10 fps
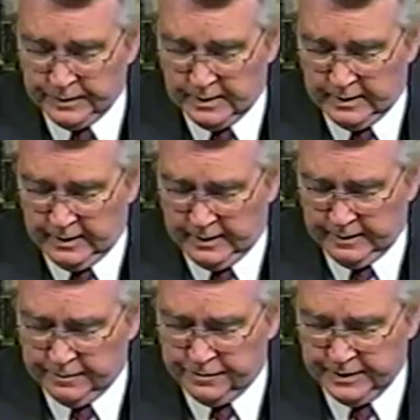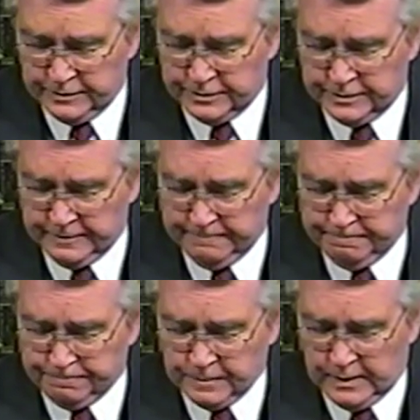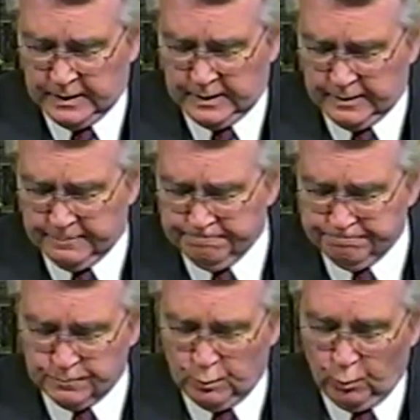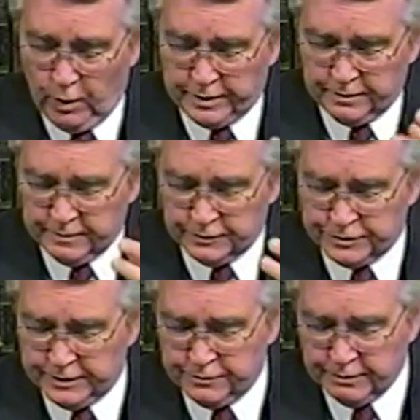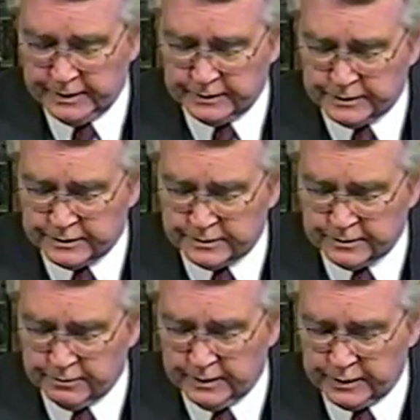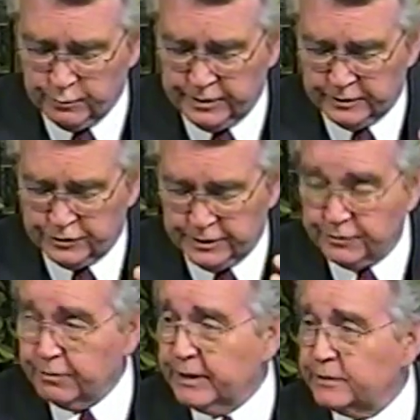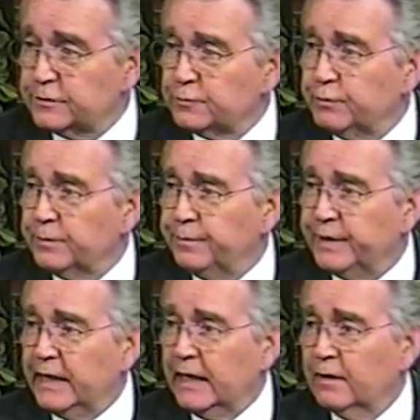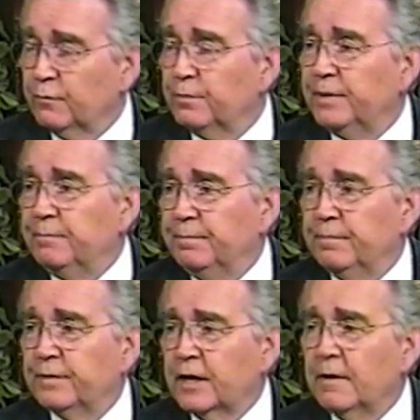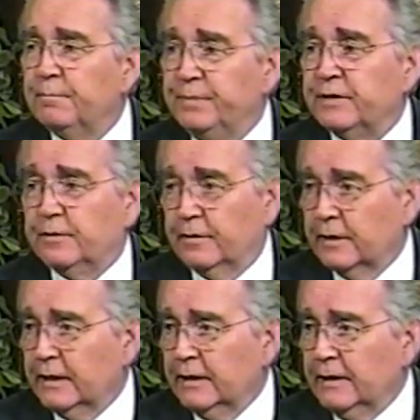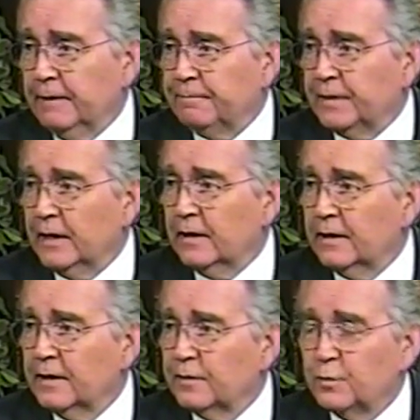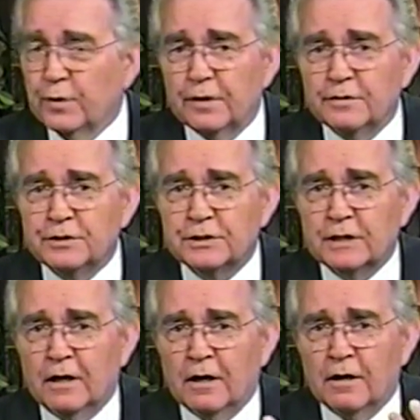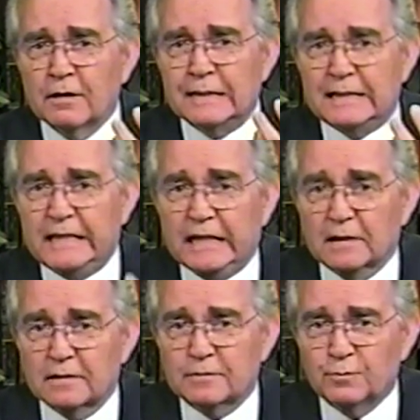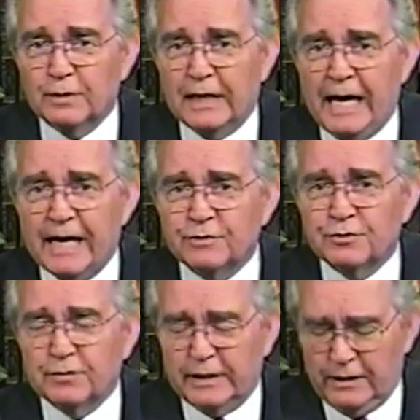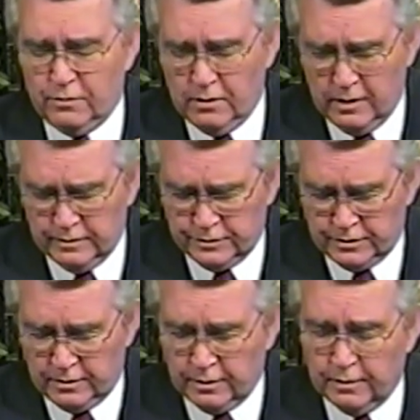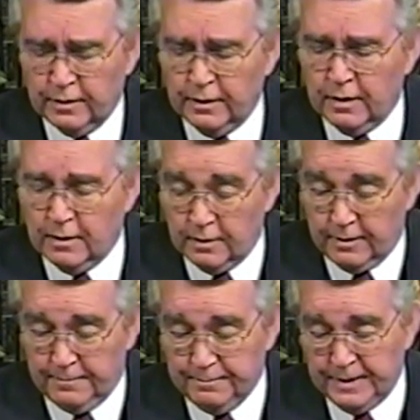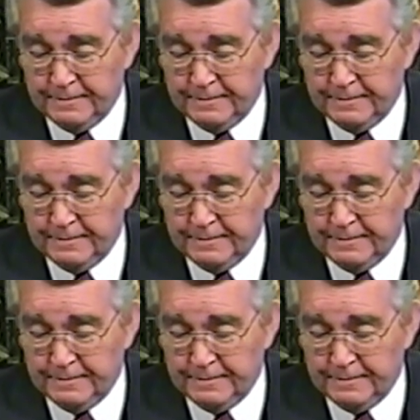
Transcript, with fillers: uh, this um, water that she drinks or liquid that she drinks will begin will be become bitter. Right. In other words, her guilt will actually cause her harm.